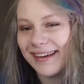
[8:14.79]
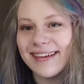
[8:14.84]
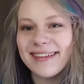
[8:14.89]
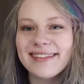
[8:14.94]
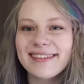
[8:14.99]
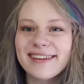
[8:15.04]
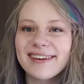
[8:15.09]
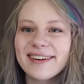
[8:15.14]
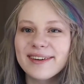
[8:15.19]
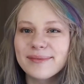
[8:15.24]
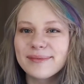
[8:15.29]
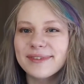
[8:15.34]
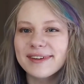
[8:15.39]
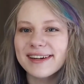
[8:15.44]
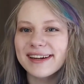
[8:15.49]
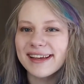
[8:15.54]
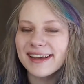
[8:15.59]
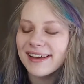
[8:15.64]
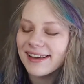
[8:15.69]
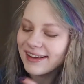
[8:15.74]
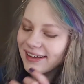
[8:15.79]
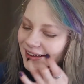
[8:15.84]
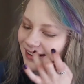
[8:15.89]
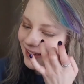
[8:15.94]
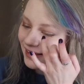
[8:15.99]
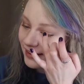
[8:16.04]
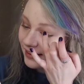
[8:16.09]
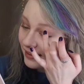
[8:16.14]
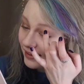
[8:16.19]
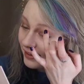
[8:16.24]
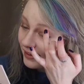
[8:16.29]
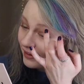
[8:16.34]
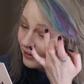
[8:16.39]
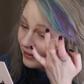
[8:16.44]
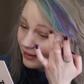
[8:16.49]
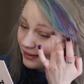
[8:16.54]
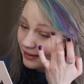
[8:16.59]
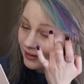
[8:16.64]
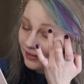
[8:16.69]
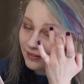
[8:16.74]
It's called Pretty.
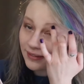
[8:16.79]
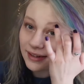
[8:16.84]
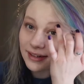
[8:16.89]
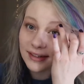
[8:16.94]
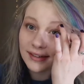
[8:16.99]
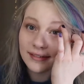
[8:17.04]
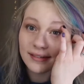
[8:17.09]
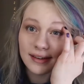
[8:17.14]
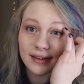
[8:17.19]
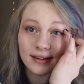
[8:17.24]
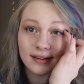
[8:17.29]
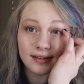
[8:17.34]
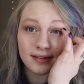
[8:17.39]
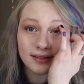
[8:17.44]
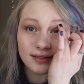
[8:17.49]
And I'm going to do it